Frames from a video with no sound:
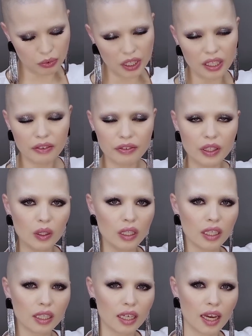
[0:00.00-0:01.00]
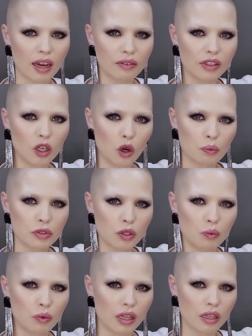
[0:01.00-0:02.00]
really feel like I have the
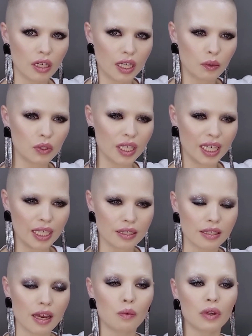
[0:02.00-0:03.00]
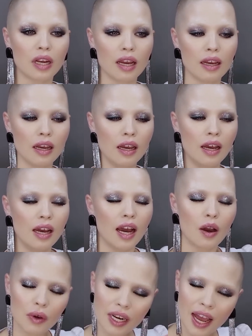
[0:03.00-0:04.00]
option with liquid glitters. I
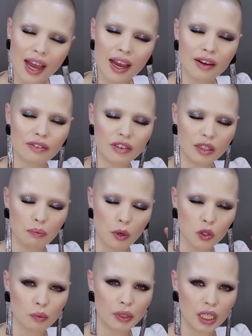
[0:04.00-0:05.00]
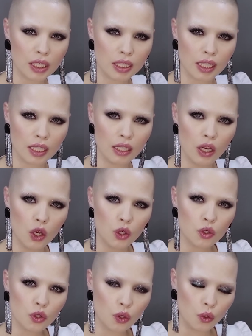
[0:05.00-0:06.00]
wanna have the possibility
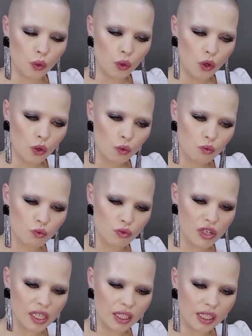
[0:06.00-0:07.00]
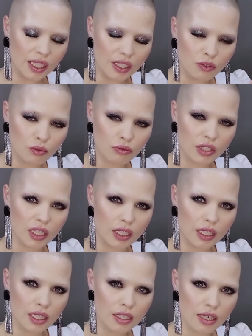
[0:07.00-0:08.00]
to
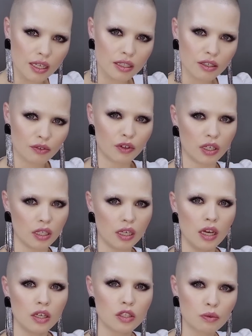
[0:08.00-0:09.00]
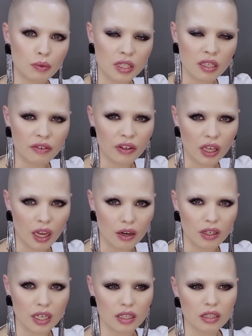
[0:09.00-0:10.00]
really intensify specific
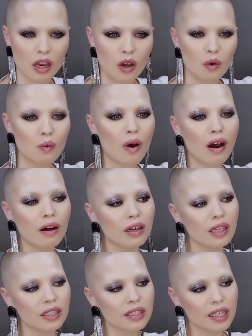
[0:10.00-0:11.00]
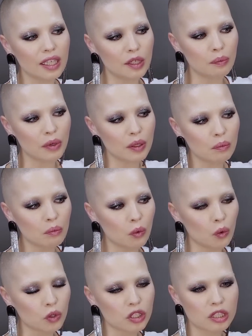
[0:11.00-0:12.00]
areas while it's a little bit
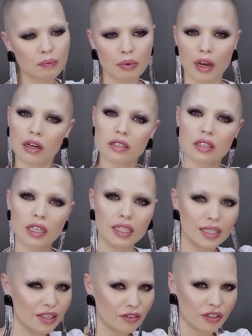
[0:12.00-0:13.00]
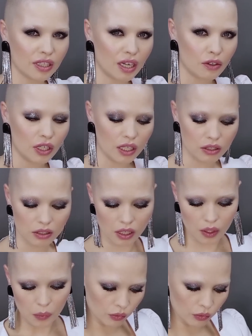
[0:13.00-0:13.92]
more sparse in different areas.